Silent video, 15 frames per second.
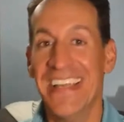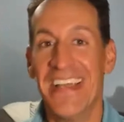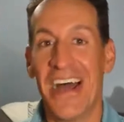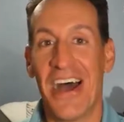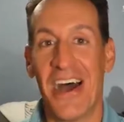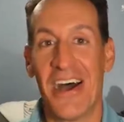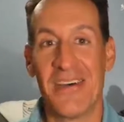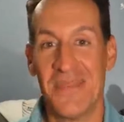
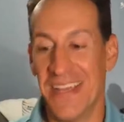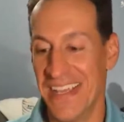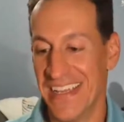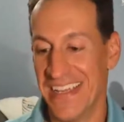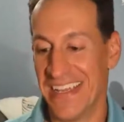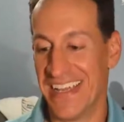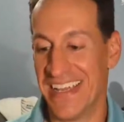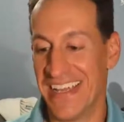um,
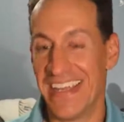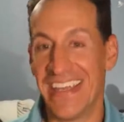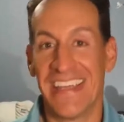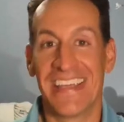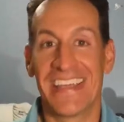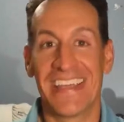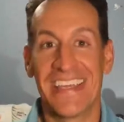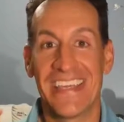
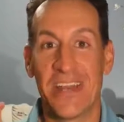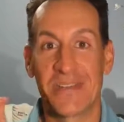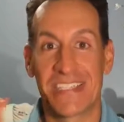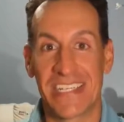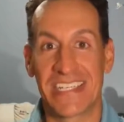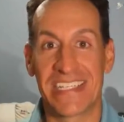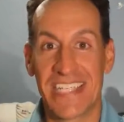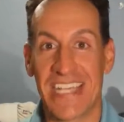you know,
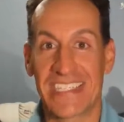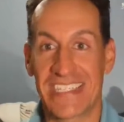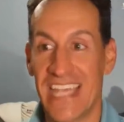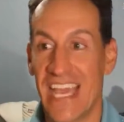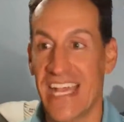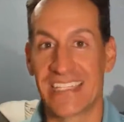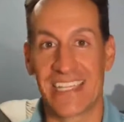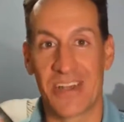success
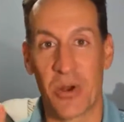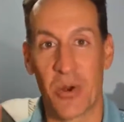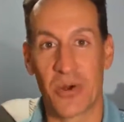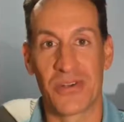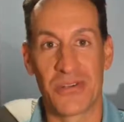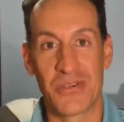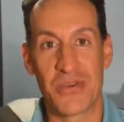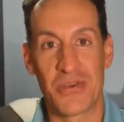says in
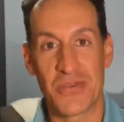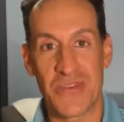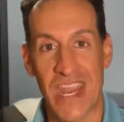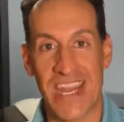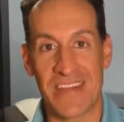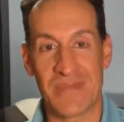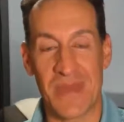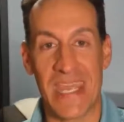order to
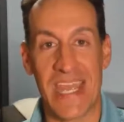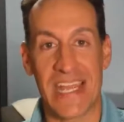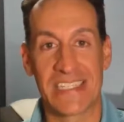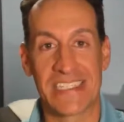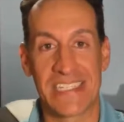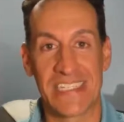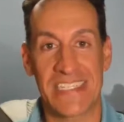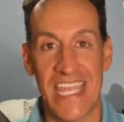create me and
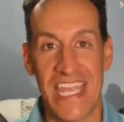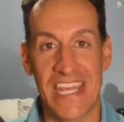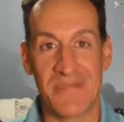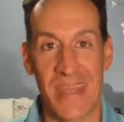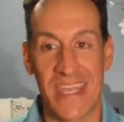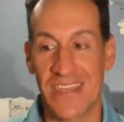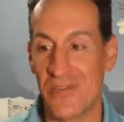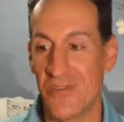sustain
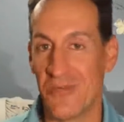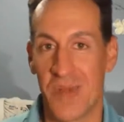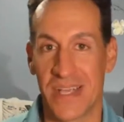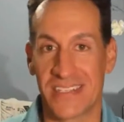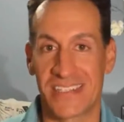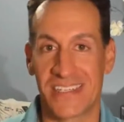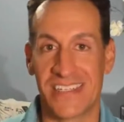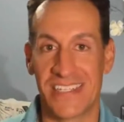me, you
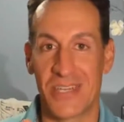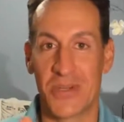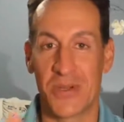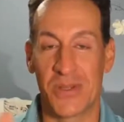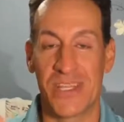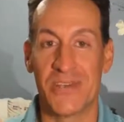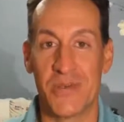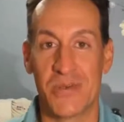must
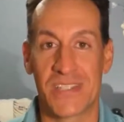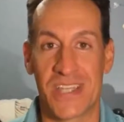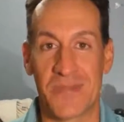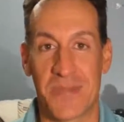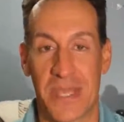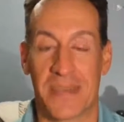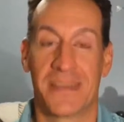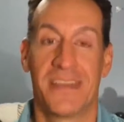continually do
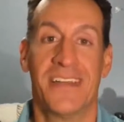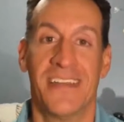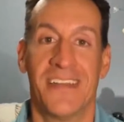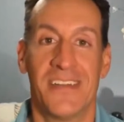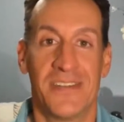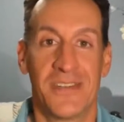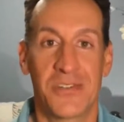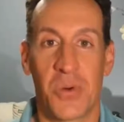something
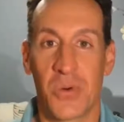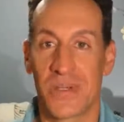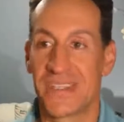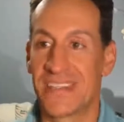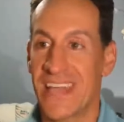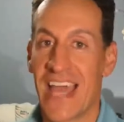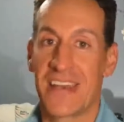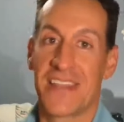towards
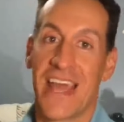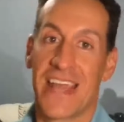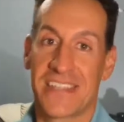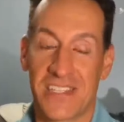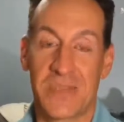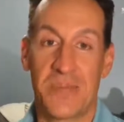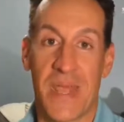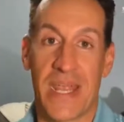that that
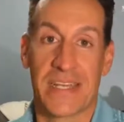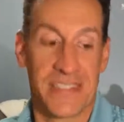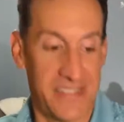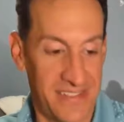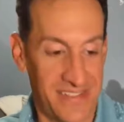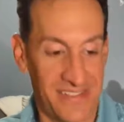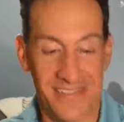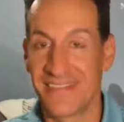
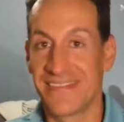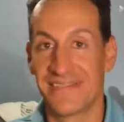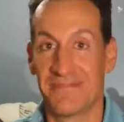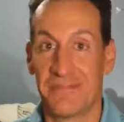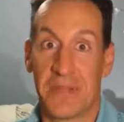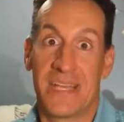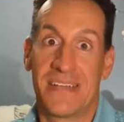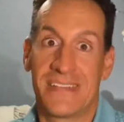space
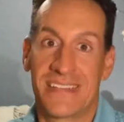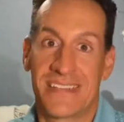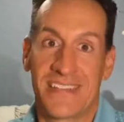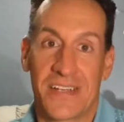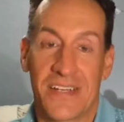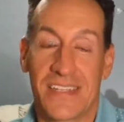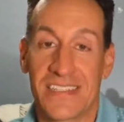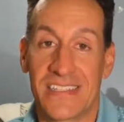right? So
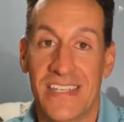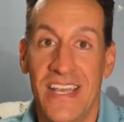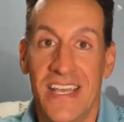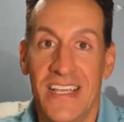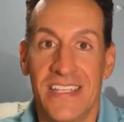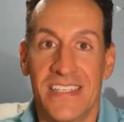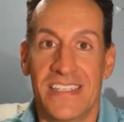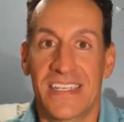because
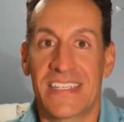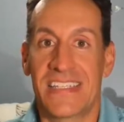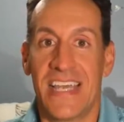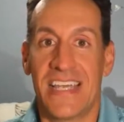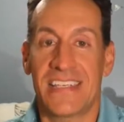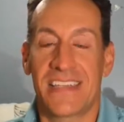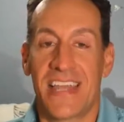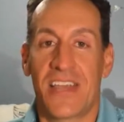
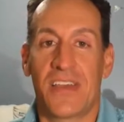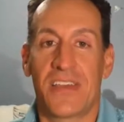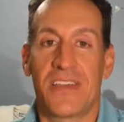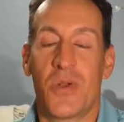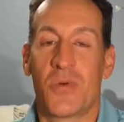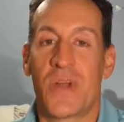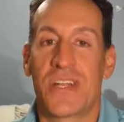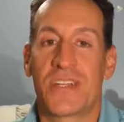success, like you
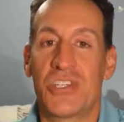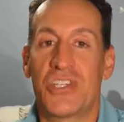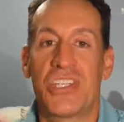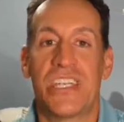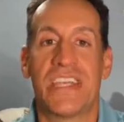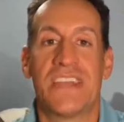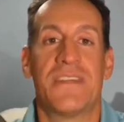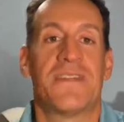don't
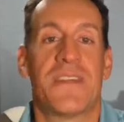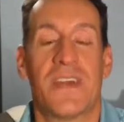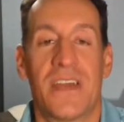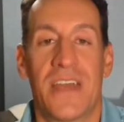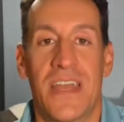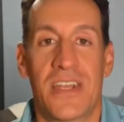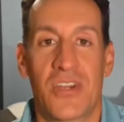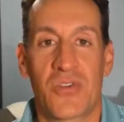achieve
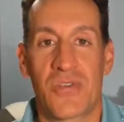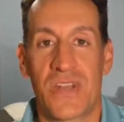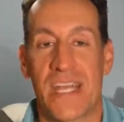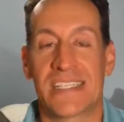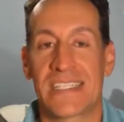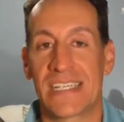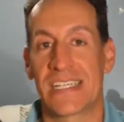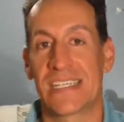and
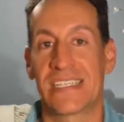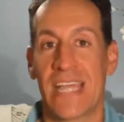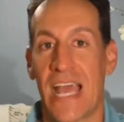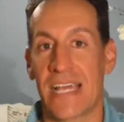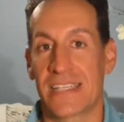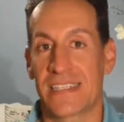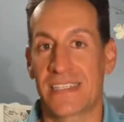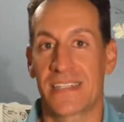create
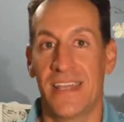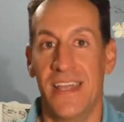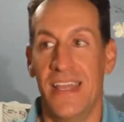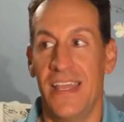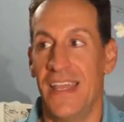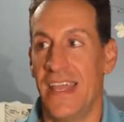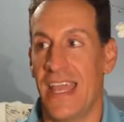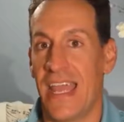success,
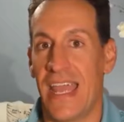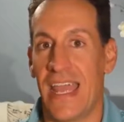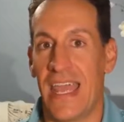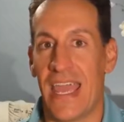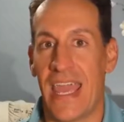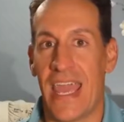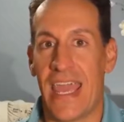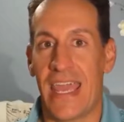
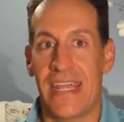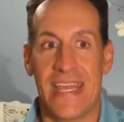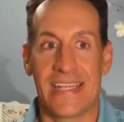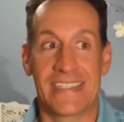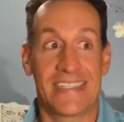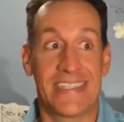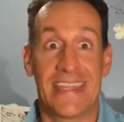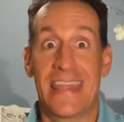and
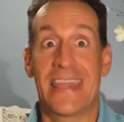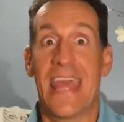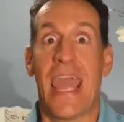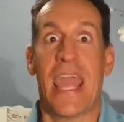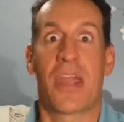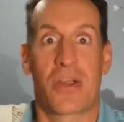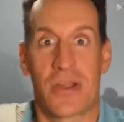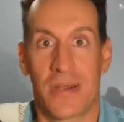it's
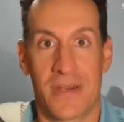there,